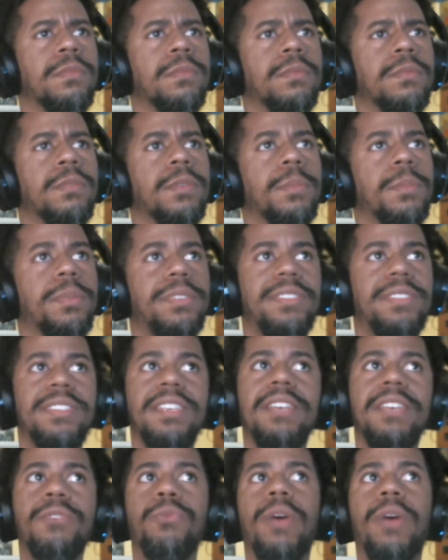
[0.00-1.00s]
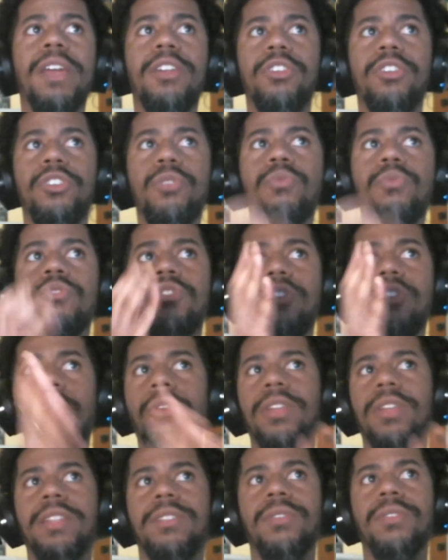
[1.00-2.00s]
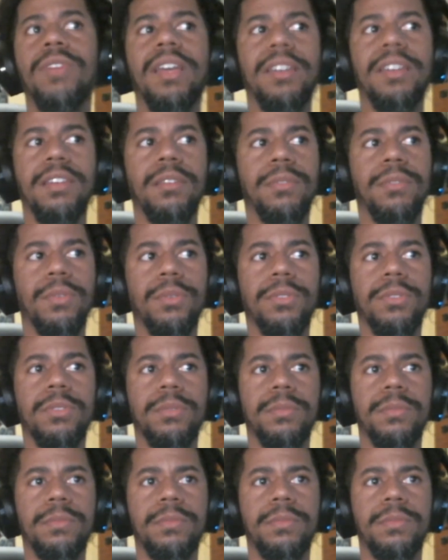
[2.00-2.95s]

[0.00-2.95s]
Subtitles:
But see, Reiner, you know that they're not devils.